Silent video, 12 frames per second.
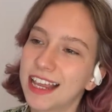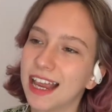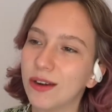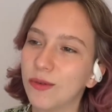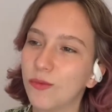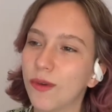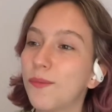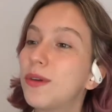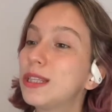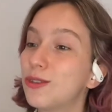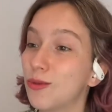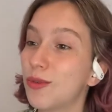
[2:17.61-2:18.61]
And when
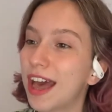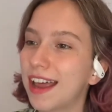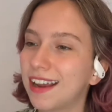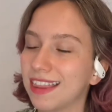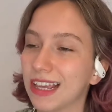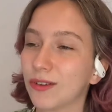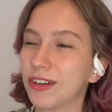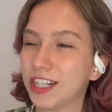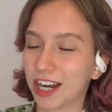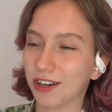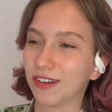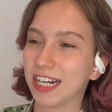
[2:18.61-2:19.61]
we do that, I think
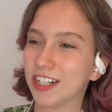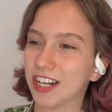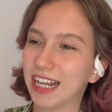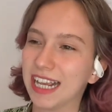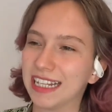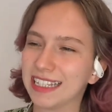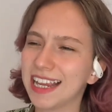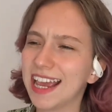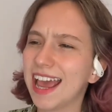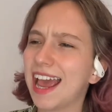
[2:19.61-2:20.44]
regeneration is